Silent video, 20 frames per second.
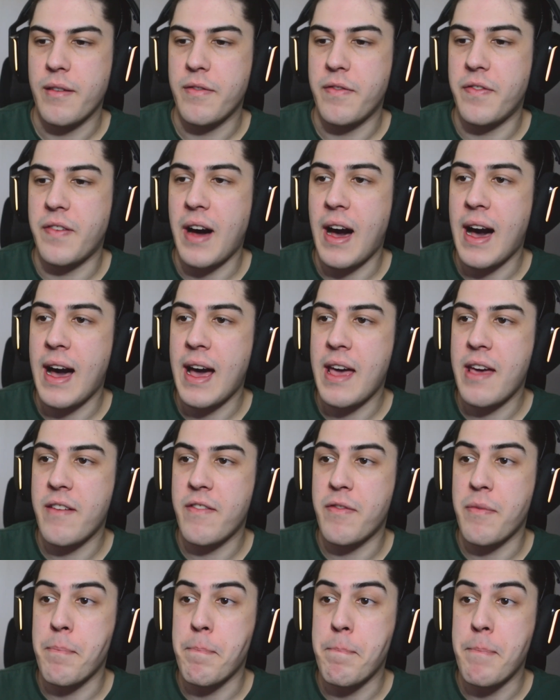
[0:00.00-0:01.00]

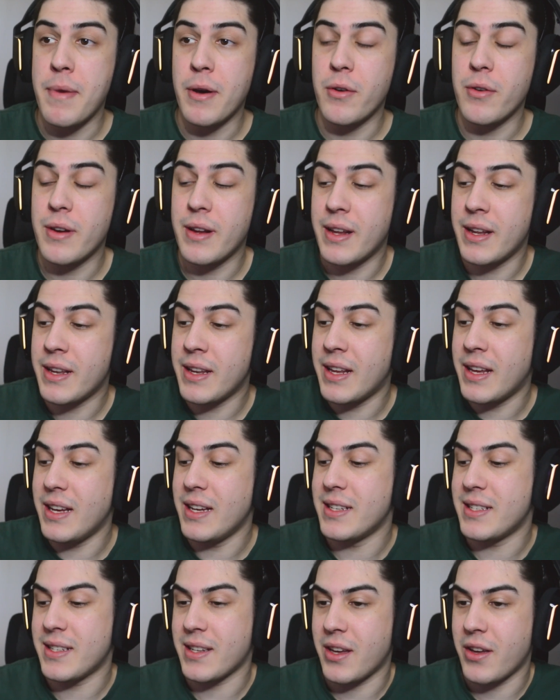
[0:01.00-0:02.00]
5 million
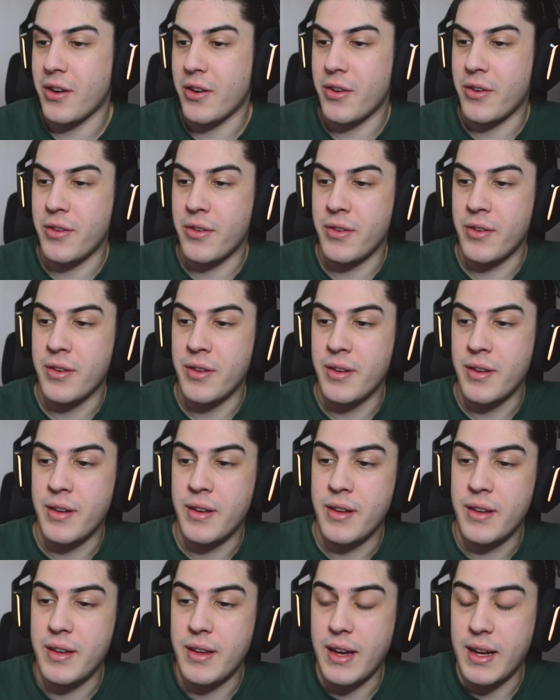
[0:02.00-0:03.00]
years ago
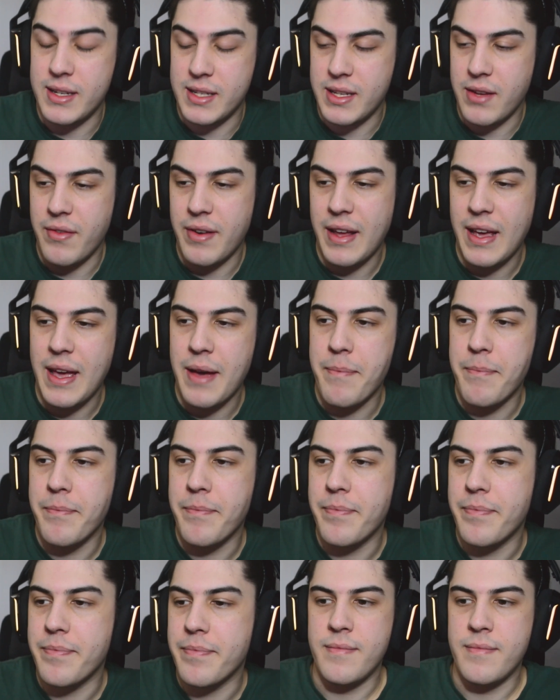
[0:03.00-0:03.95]
at 7 a.m.